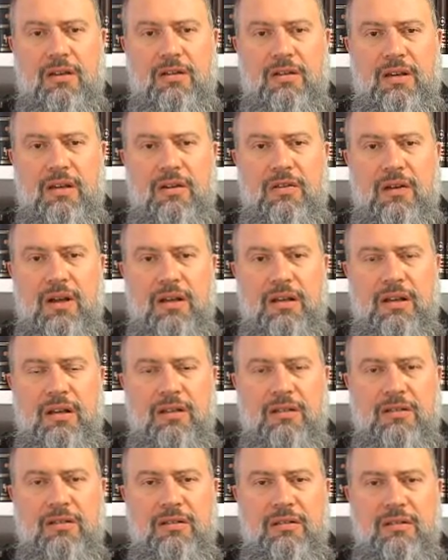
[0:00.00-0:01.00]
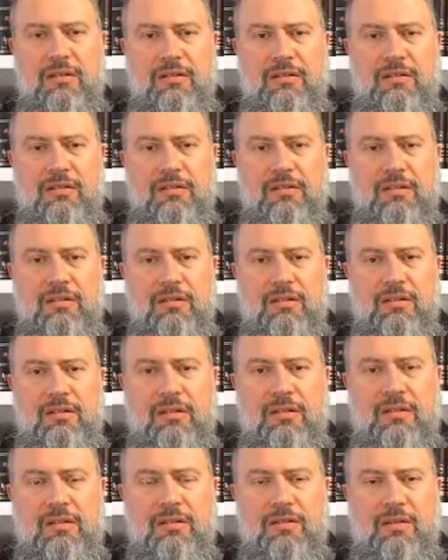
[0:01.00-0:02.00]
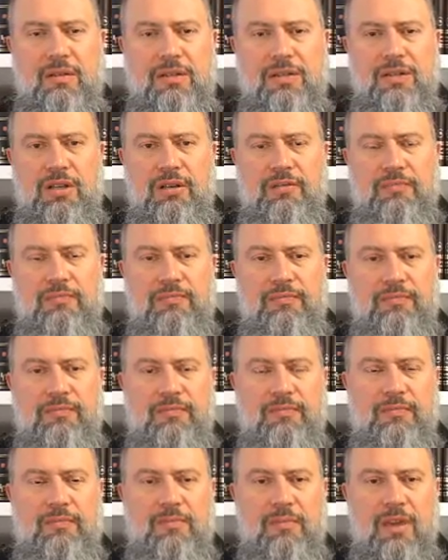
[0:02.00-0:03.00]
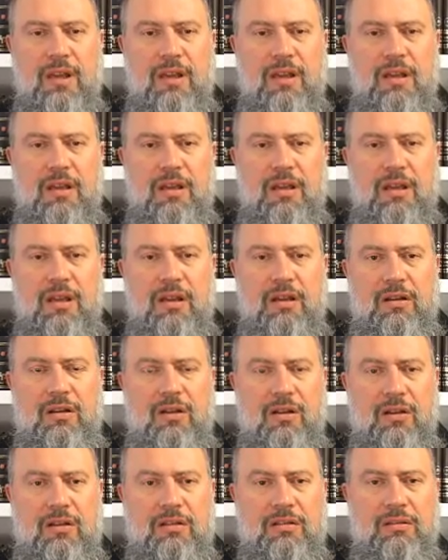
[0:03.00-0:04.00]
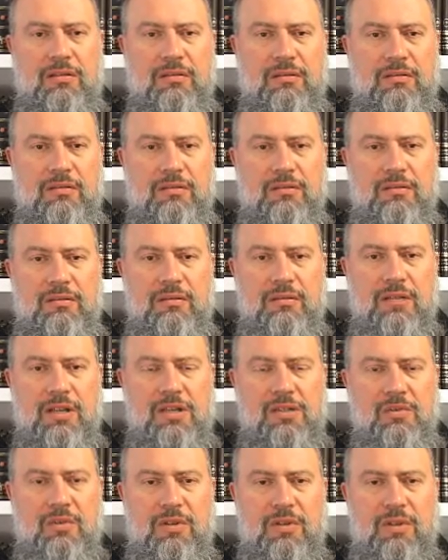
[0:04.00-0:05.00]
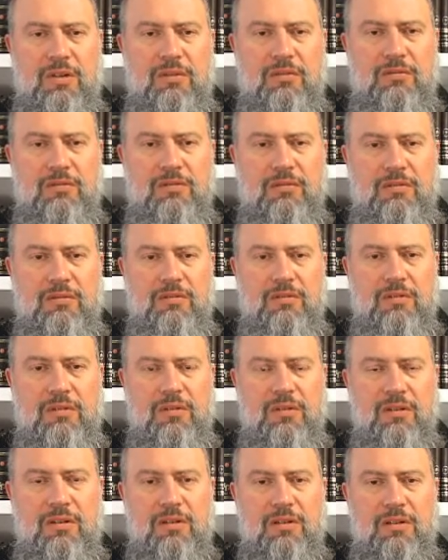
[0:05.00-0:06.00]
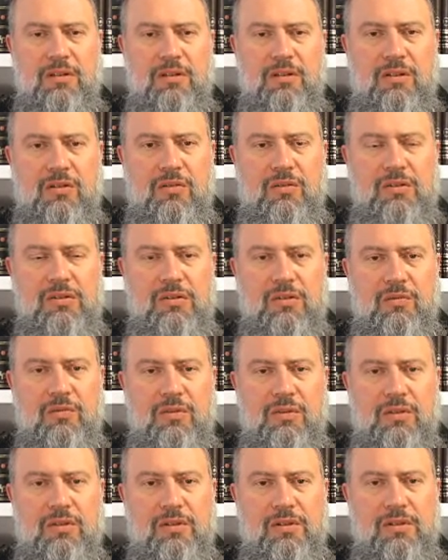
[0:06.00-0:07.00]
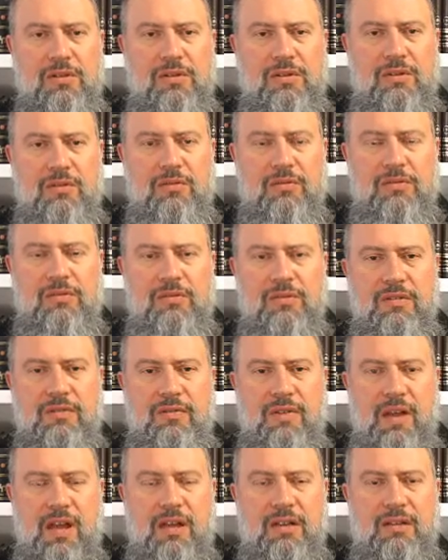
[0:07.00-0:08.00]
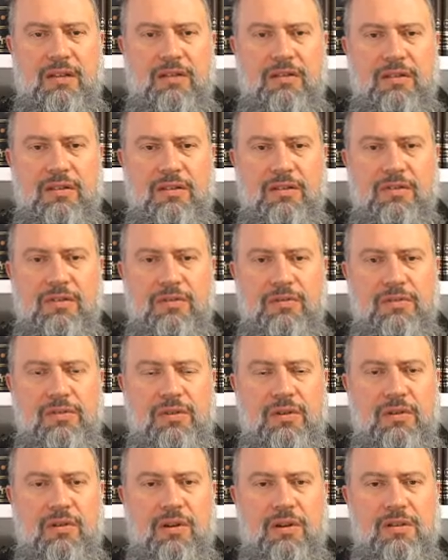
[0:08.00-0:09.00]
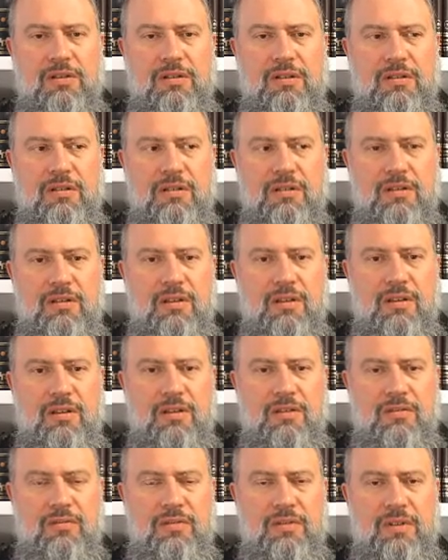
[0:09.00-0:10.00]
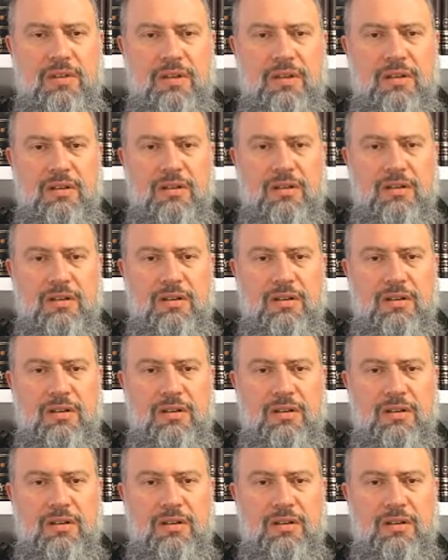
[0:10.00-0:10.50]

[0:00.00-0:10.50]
they cried out to Hashem, and God, as we know, caused the waters to divide, and the Jews crossed through the